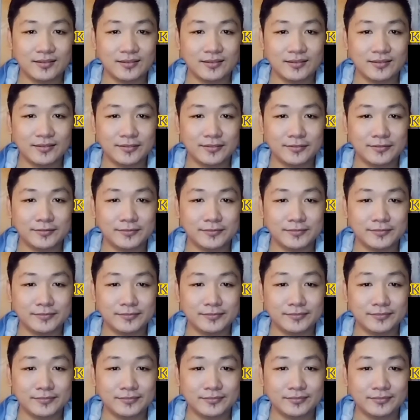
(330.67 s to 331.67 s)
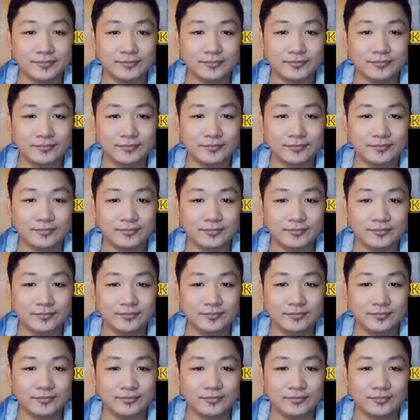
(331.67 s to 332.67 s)

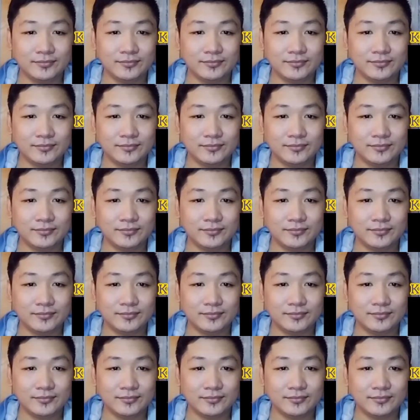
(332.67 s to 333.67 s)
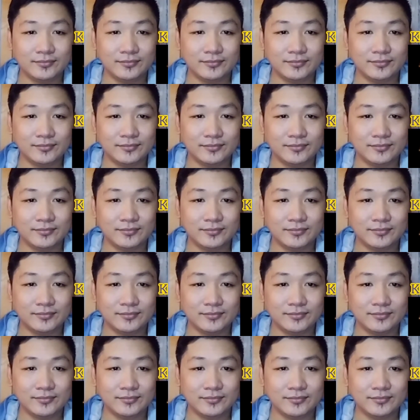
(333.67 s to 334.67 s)

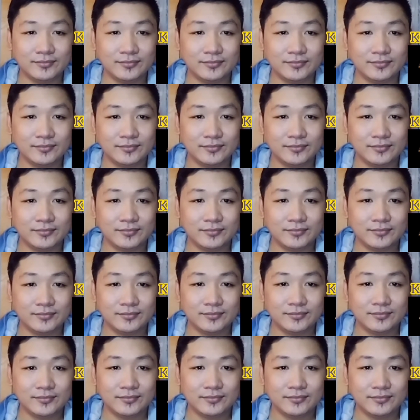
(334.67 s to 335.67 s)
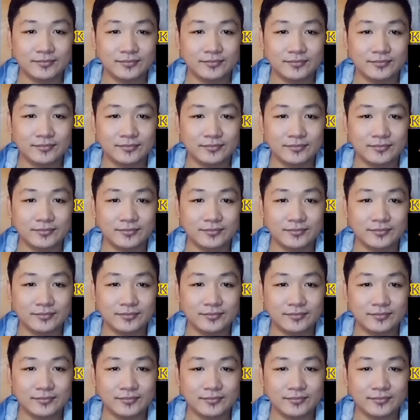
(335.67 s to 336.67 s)

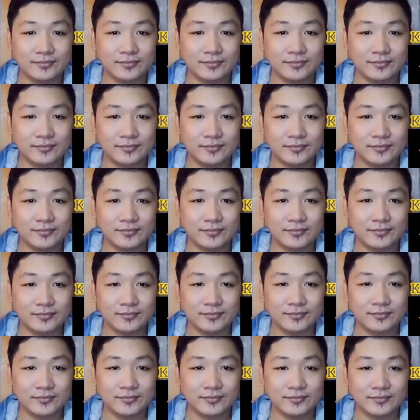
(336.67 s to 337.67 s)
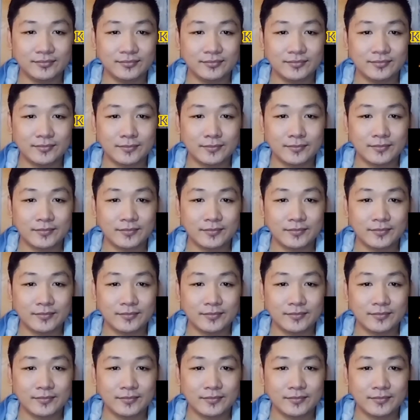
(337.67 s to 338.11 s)
[no speech]